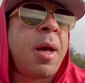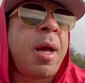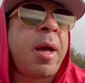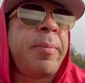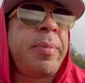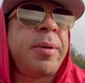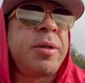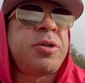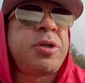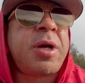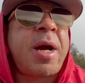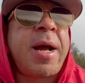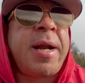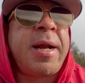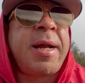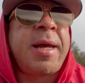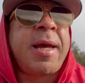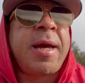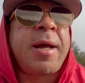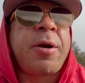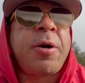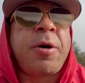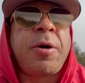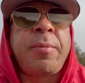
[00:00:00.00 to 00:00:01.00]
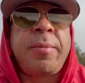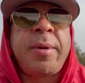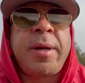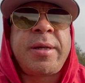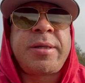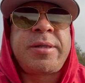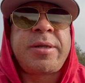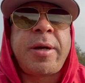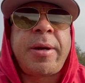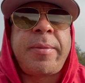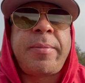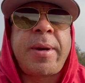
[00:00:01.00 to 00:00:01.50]
Been trying to get Ermes
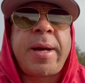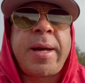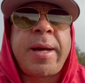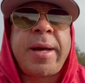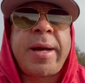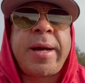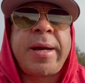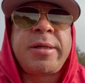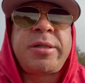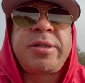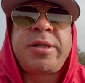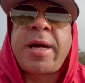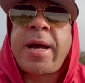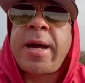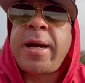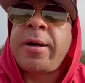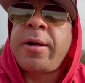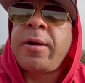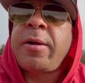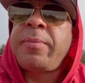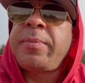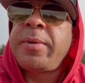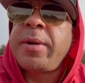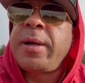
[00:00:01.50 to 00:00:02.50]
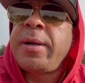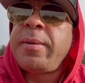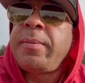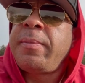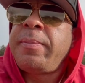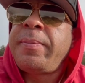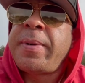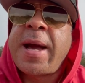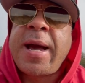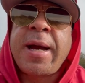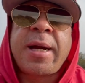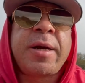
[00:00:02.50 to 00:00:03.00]
on my channel, been
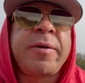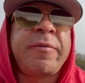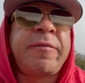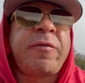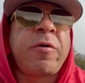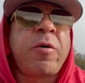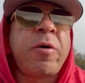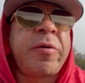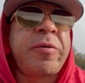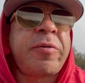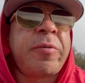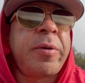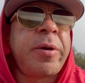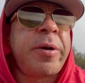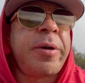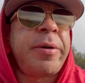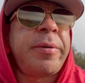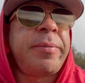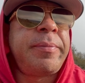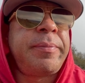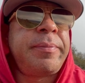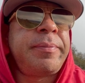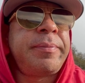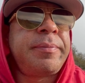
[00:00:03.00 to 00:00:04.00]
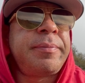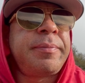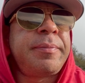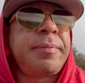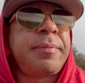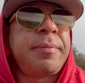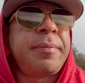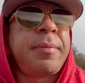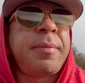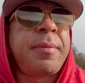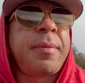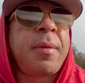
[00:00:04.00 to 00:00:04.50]
back and forth with him.
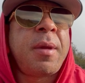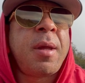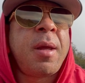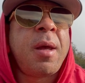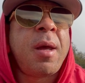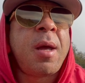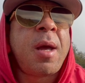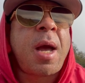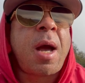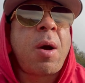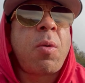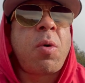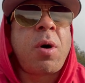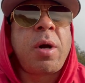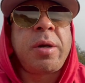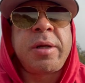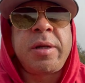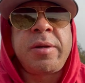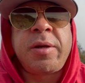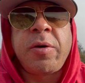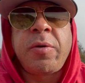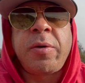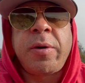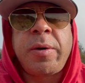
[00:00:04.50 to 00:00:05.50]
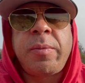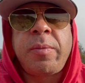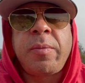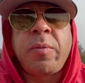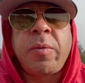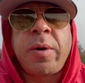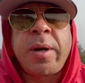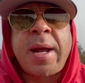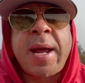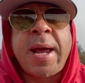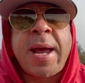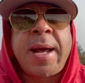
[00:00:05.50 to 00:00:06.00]
I wanted to do it
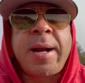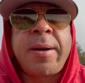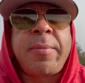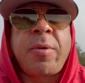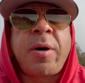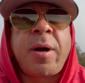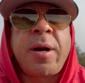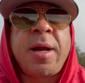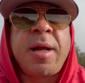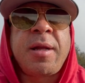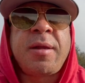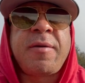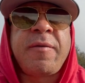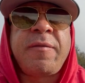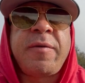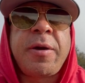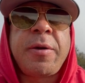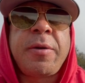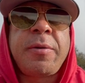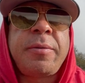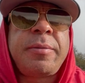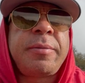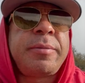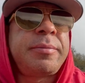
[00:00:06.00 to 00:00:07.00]
when I had him on interview,